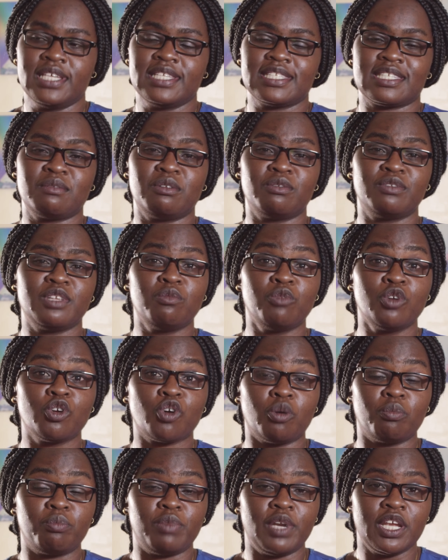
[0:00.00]
Some of them will
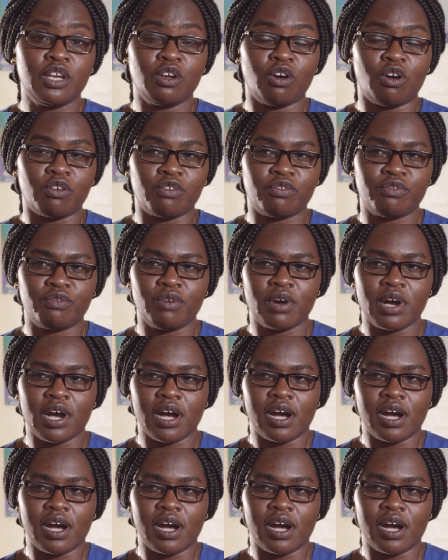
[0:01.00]
complain of